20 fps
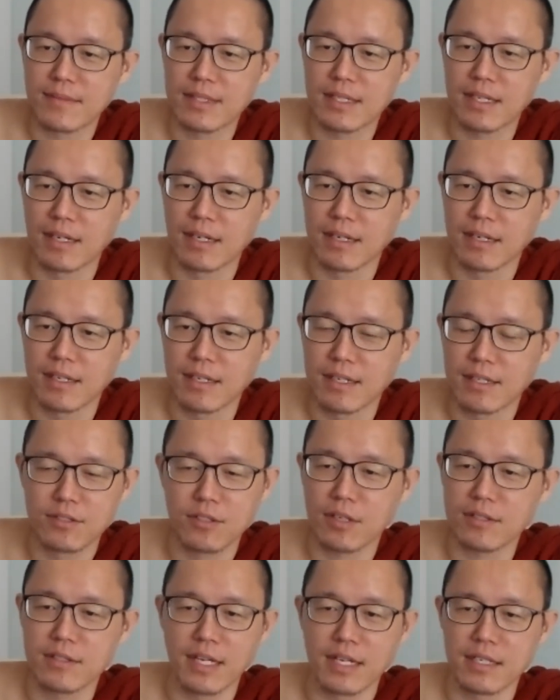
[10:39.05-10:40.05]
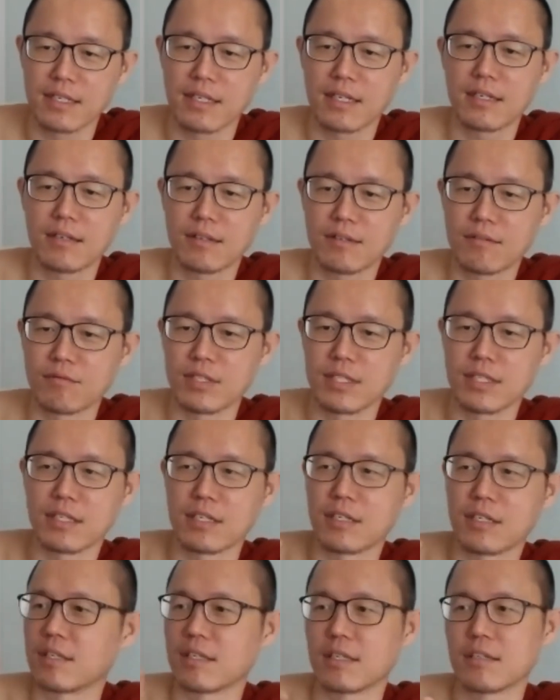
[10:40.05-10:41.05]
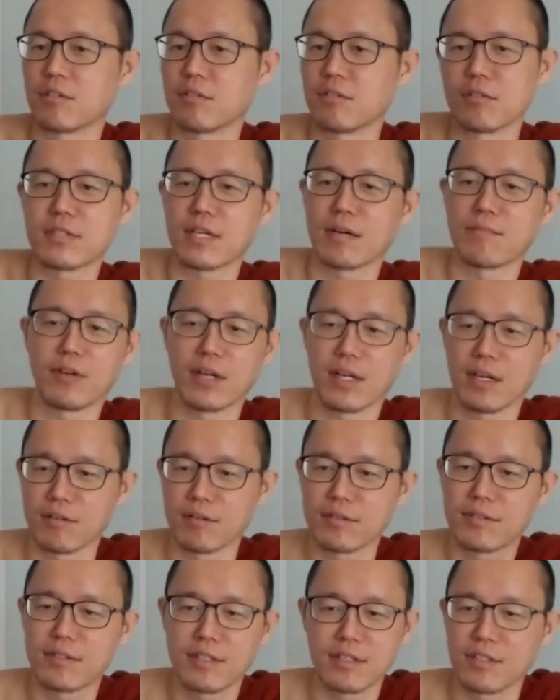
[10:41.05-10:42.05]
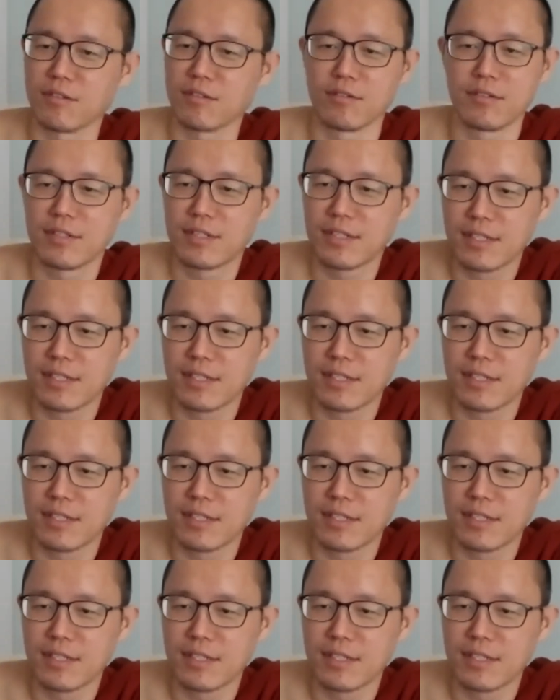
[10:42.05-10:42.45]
Yeah. It's not that we go somewhere else. No.